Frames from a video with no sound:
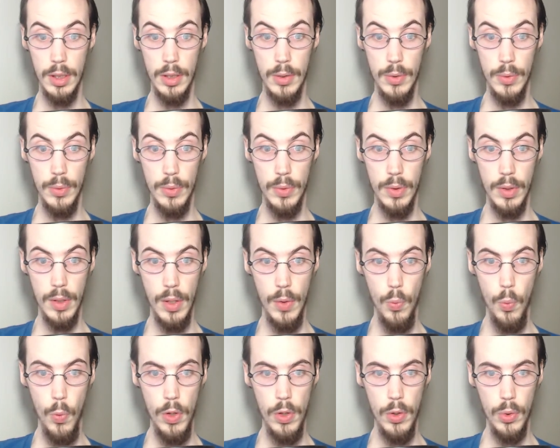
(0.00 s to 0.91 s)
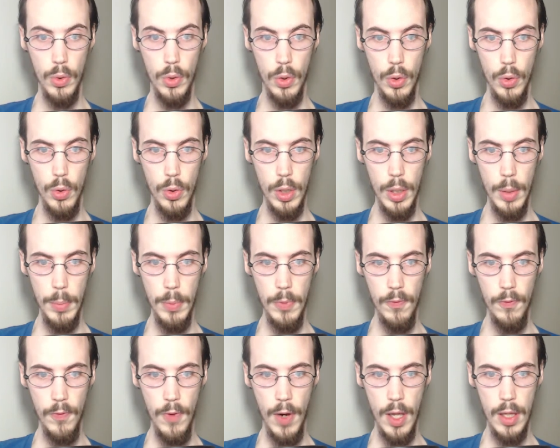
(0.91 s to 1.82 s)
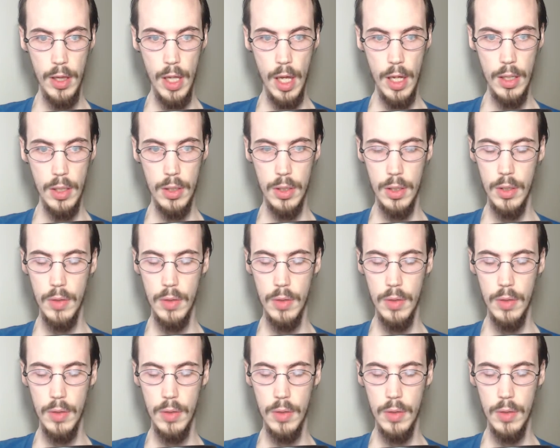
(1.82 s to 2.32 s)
Oh, Weather, hurry up and find that